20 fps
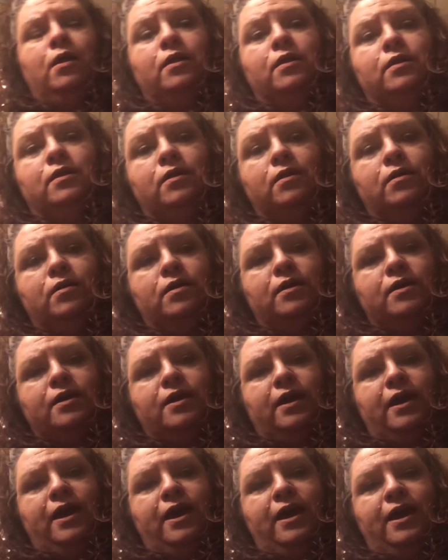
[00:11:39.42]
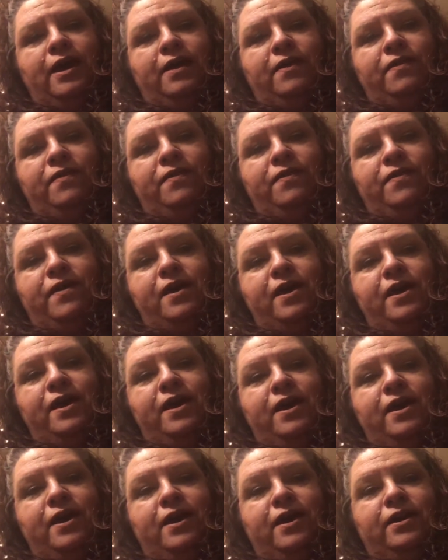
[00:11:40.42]
look at
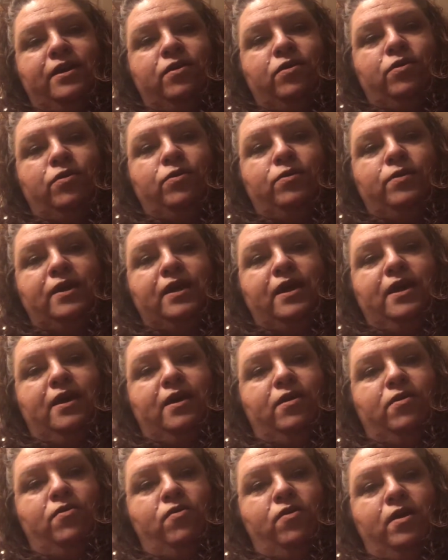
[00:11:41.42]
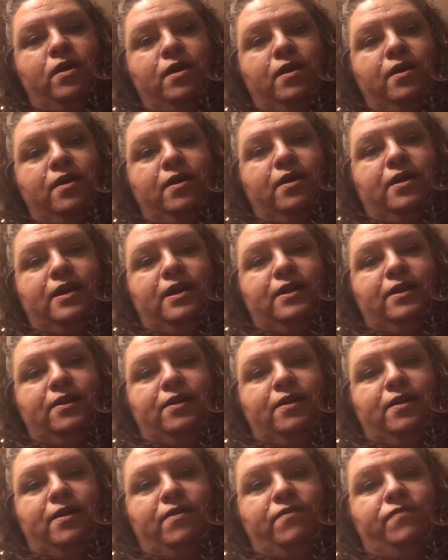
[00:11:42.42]
that. Holy cow. I
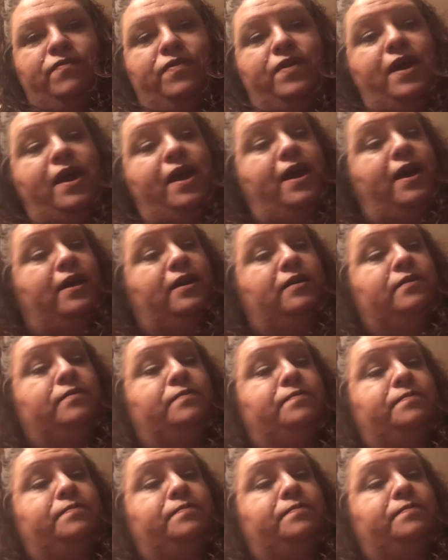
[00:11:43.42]
love that.